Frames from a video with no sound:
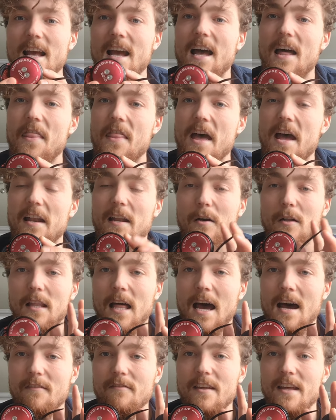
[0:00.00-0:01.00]
And then I'll
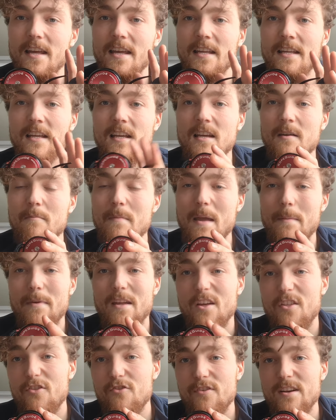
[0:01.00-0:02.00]
have a
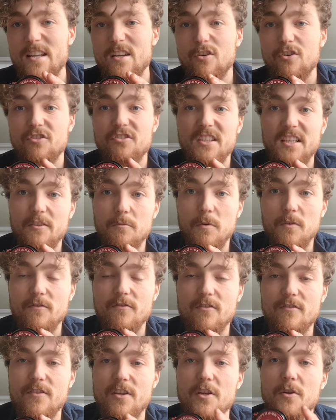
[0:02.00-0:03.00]
maybe a three or six
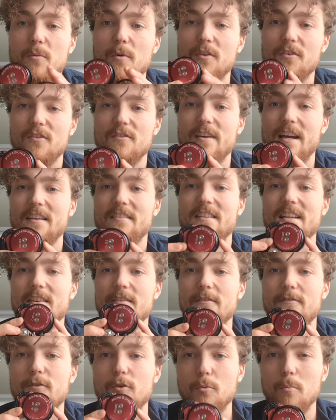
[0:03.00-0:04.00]
month review once I've actually
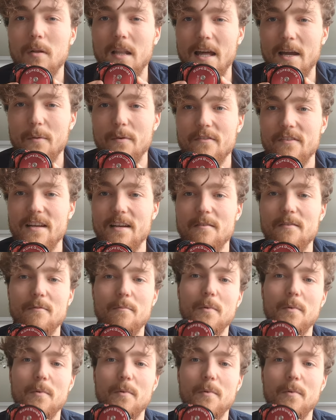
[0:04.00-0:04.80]
had a full play with it.